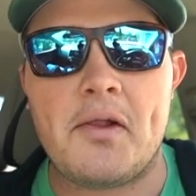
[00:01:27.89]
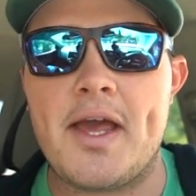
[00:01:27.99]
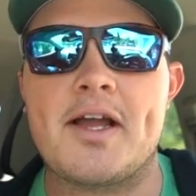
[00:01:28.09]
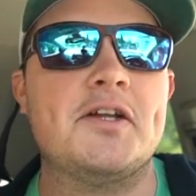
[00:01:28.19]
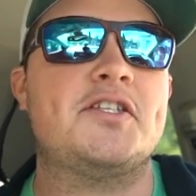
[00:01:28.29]

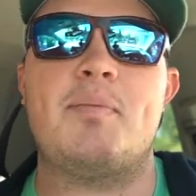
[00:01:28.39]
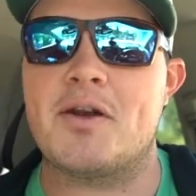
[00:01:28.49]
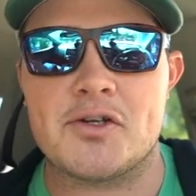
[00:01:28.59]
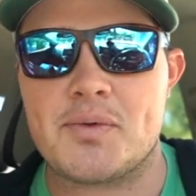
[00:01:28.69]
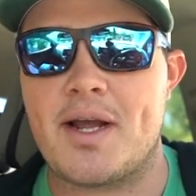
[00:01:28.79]
Lake on
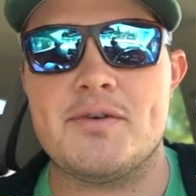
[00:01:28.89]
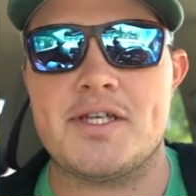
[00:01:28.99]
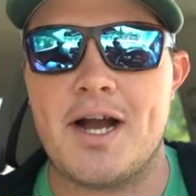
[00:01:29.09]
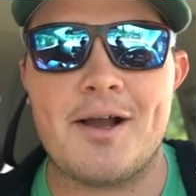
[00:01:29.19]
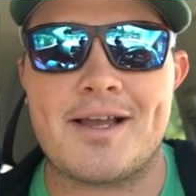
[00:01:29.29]
spinners when I was
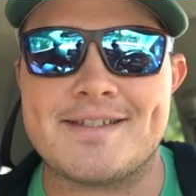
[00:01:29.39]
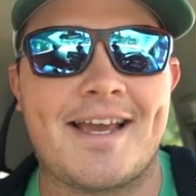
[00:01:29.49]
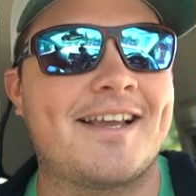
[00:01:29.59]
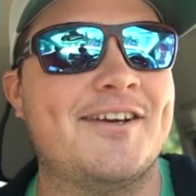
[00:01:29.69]
young because I